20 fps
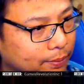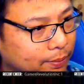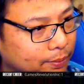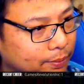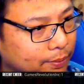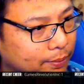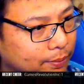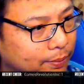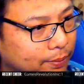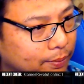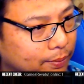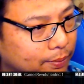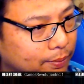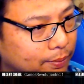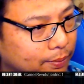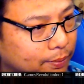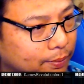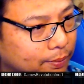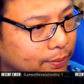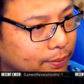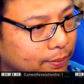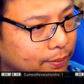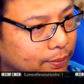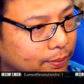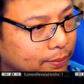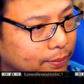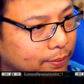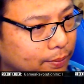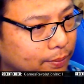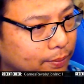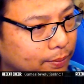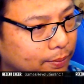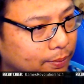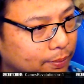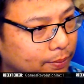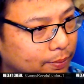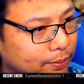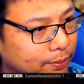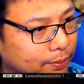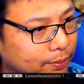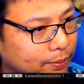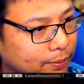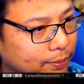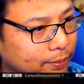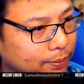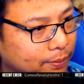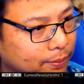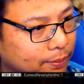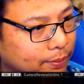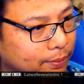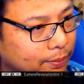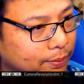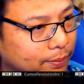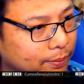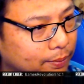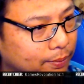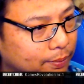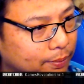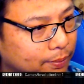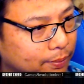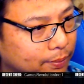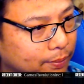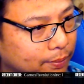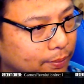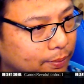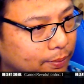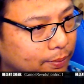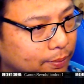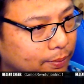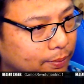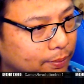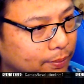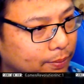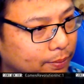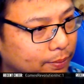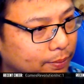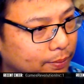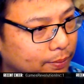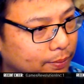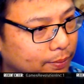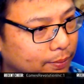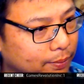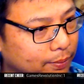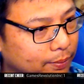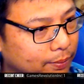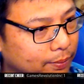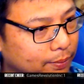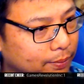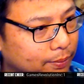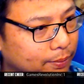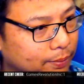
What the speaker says: No one is speaking in this clip.